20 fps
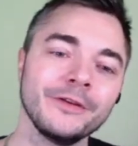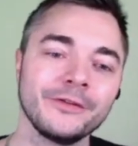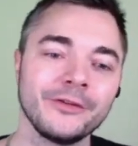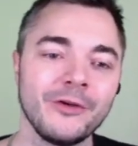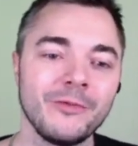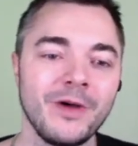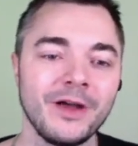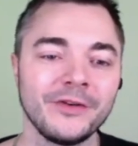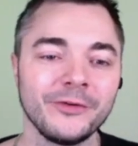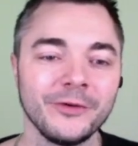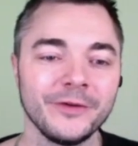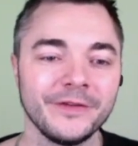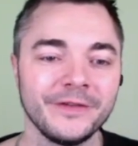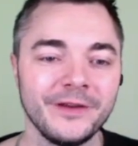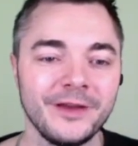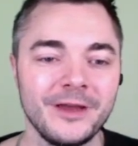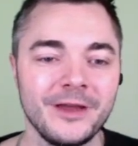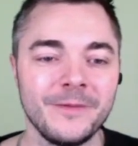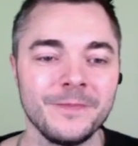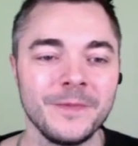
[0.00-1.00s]
So Amato is
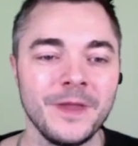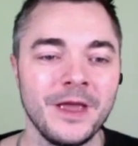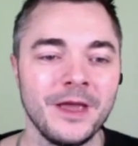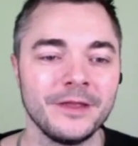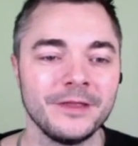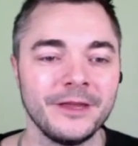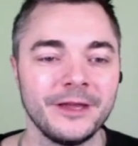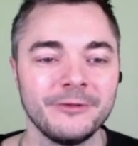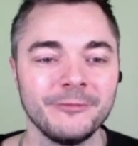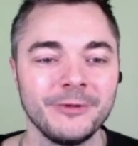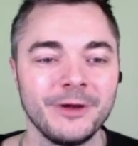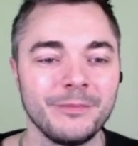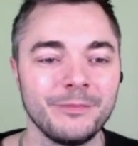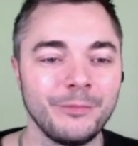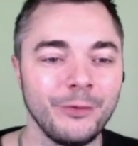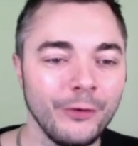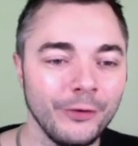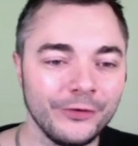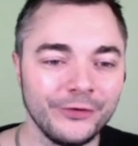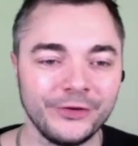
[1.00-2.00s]
here, then we're
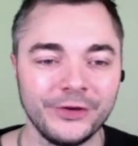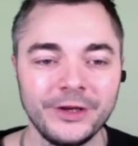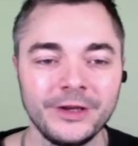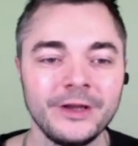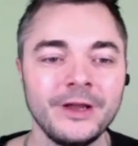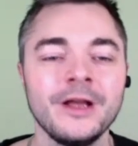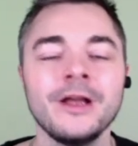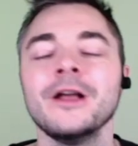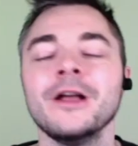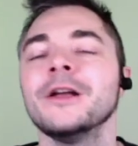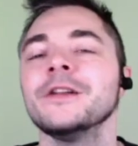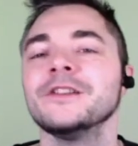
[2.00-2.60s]
pushing